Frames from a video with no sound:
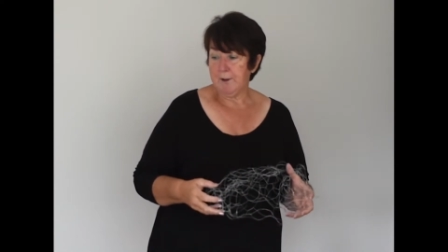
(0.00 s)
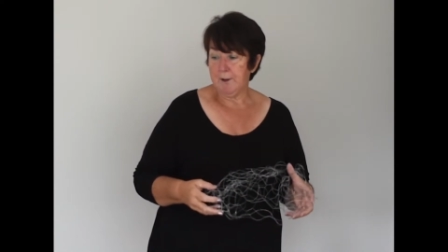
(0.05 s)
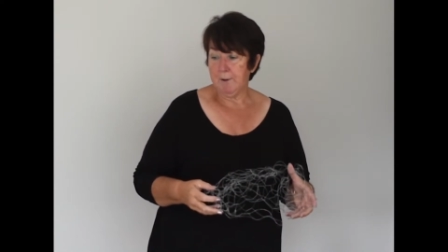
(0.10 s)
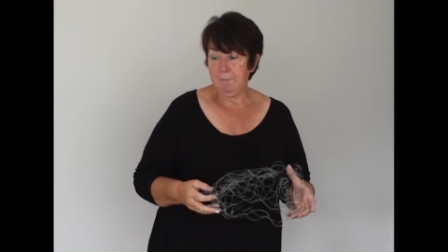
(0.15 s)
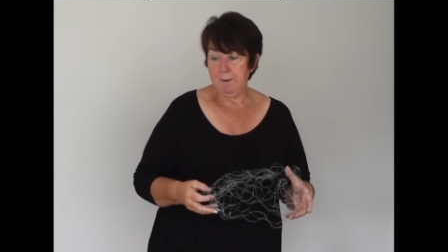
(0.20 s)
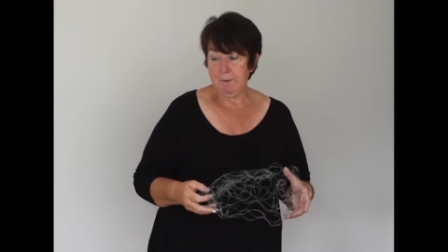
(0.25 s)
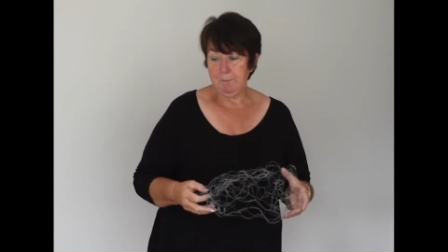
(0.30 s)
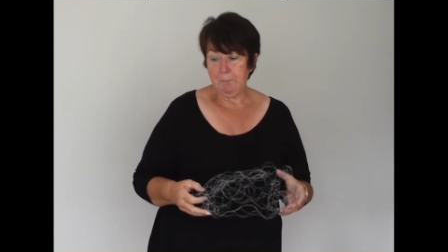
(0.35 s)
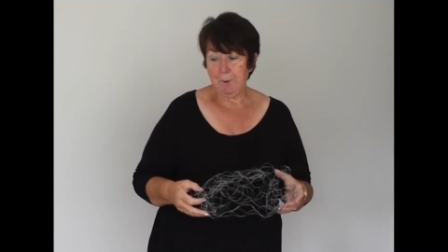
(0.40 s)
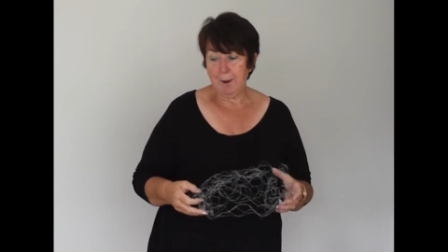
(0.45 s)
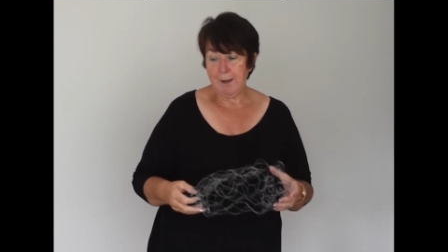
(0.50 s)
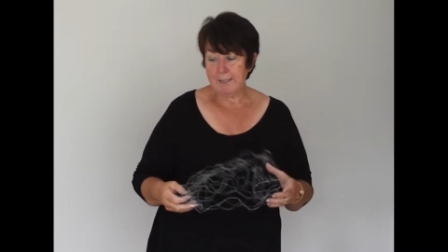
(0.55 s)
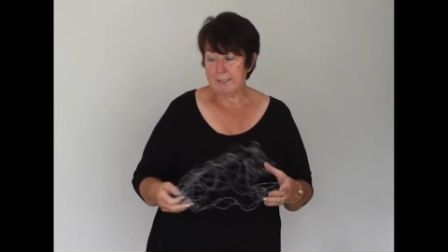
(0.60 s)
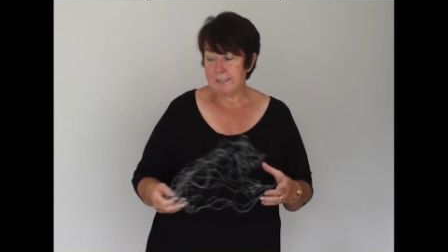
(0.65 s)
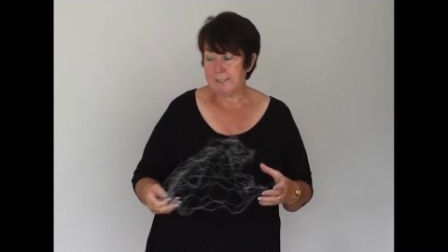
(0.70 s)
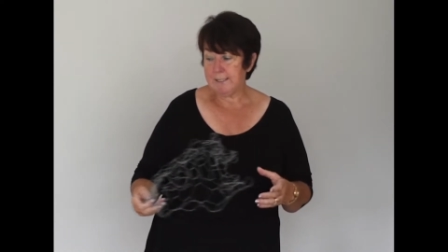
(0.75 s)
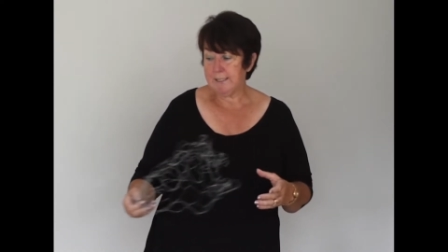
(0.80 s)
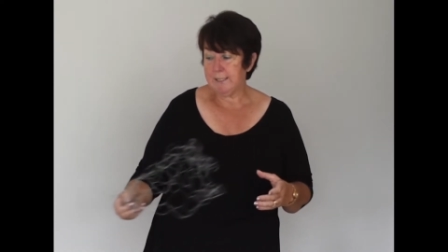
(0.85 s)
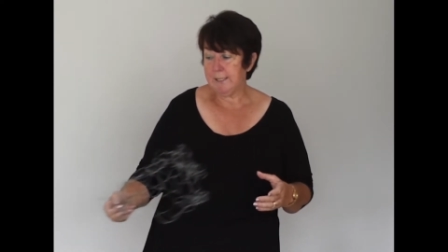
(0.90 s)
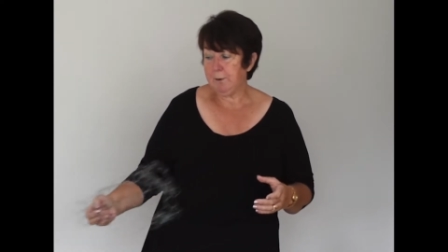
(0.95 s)
I've been
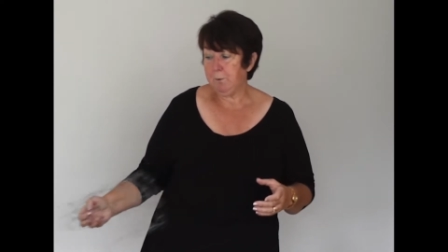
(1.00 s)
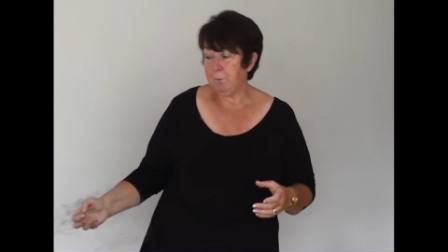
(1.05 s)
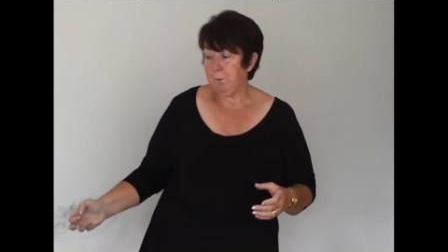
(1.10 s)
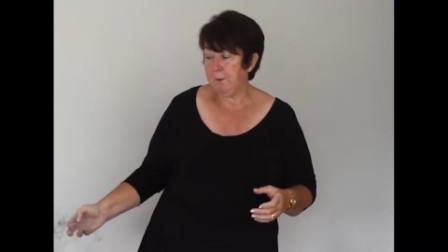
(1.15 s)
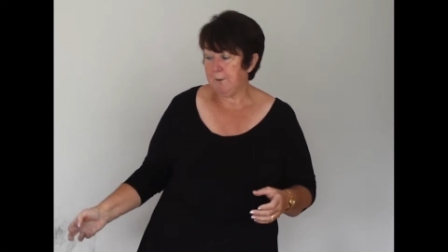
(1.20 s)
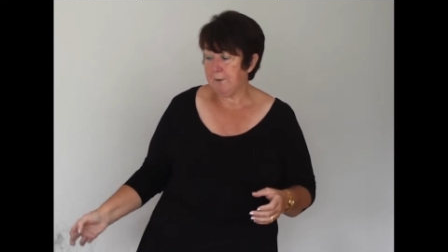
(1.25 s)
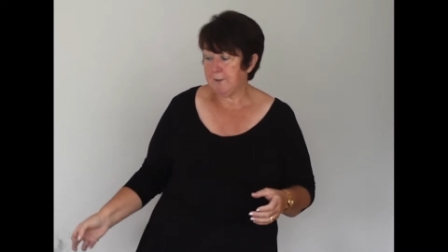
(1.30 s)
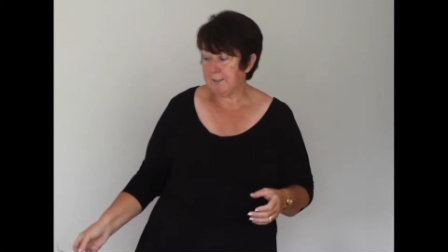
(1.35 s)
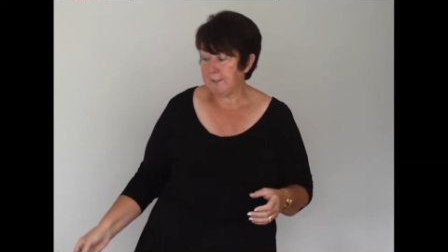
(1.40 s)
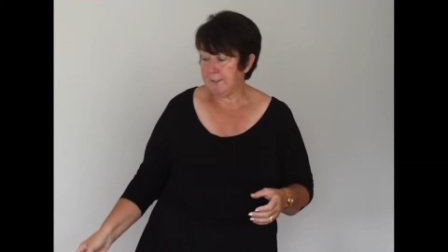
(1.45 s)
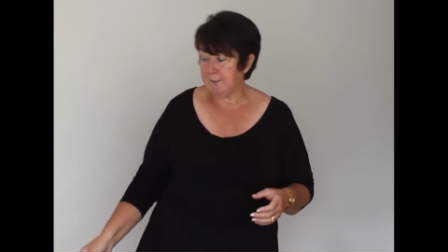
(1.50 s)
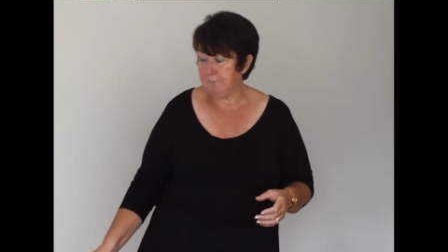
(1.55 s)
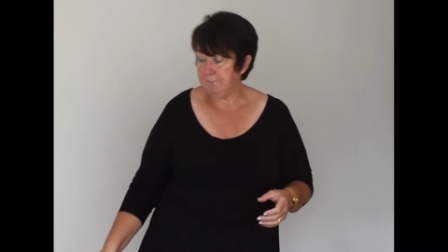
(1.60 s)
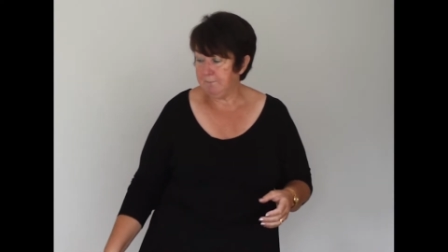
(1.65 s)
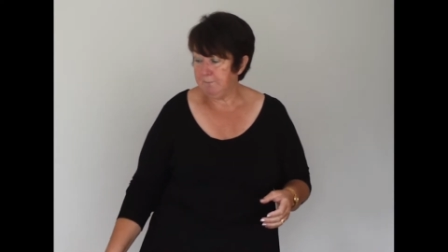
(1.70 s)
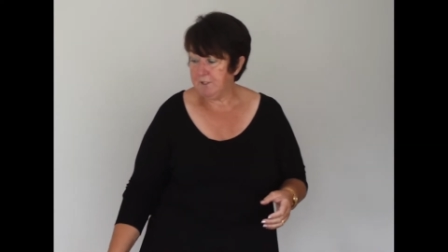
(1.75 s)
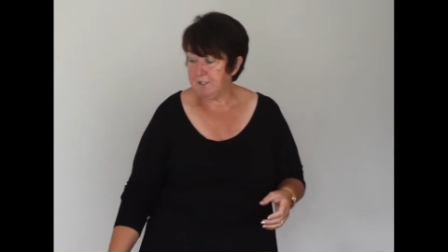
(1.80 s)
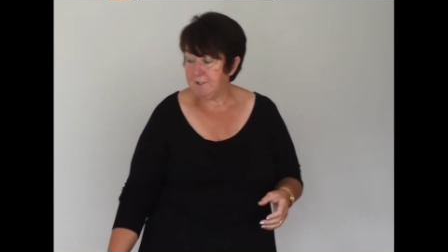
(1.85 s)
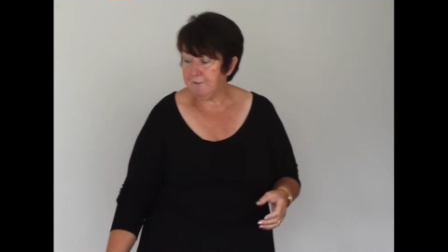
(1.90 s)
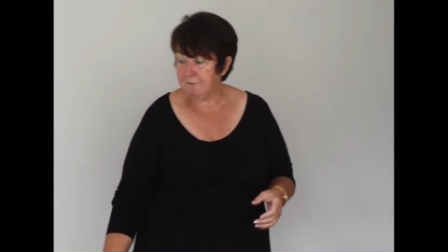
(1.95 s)
practicing with
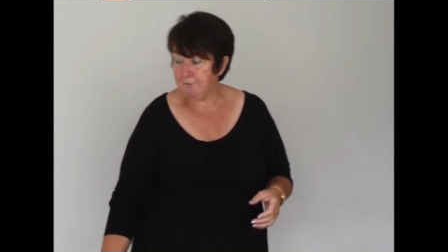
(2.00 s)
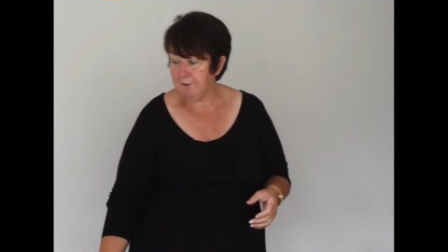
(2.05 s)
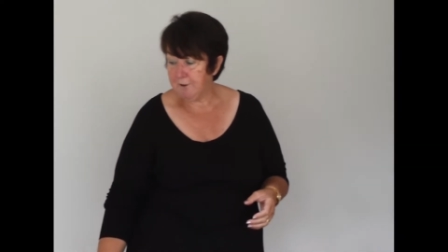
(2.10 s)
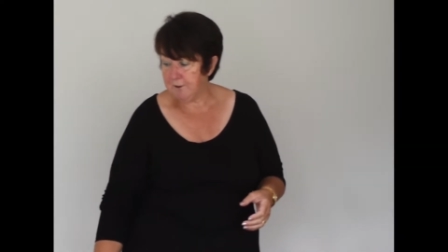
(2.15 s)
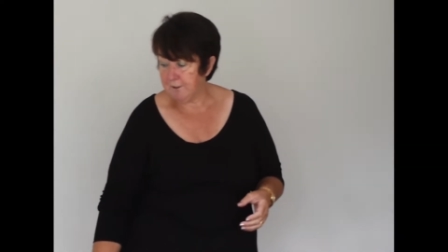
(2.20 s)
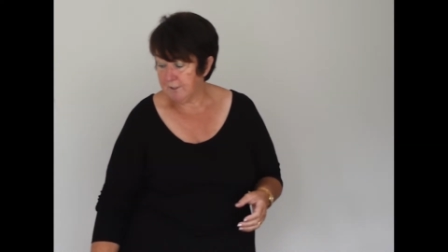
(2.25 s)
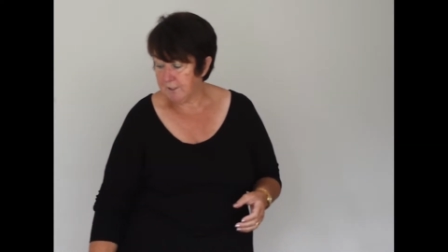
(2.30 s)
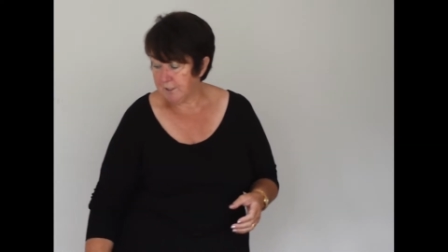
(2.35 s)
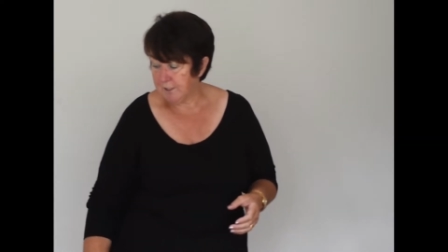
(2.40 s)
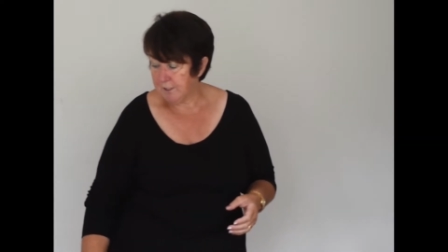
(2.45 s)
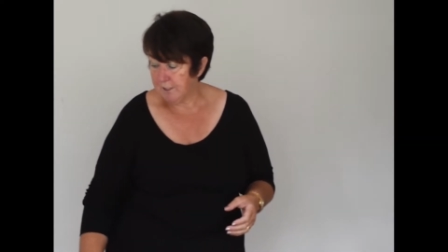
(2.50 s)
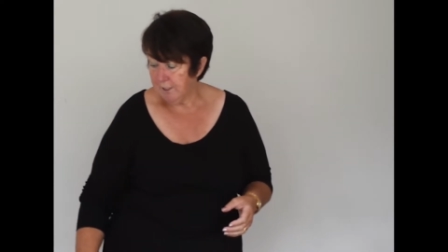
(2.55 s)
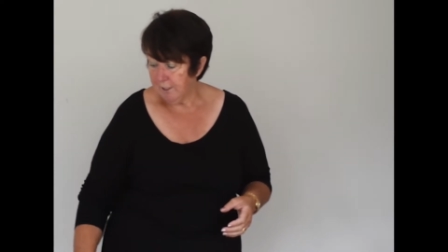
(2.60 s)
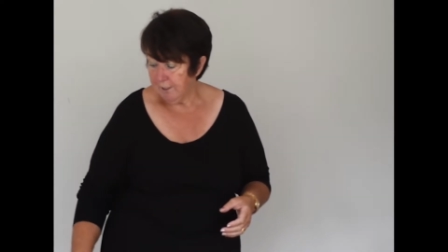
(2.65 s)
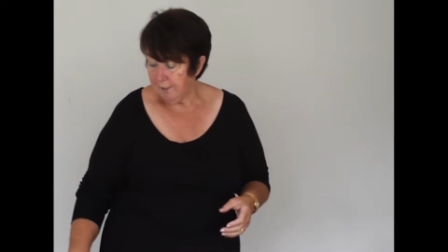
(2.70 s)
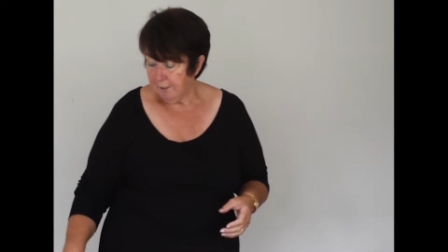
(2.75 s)
some different